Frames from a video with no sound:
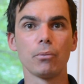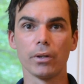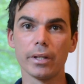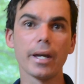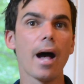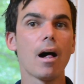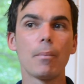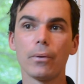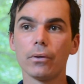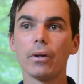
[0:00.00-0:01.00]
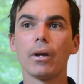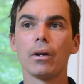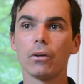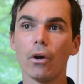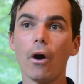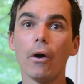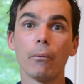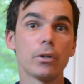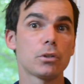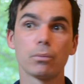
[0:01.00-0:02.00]
to really gallop and
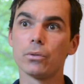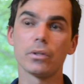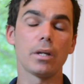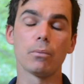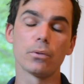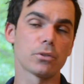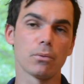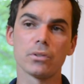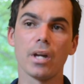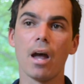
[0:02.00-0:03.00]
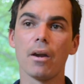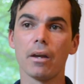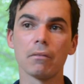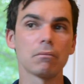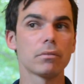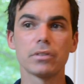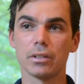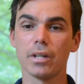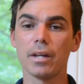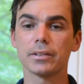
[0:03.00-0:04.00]
go, he was a resounding
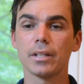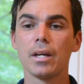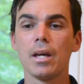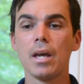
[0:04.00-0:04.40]
success.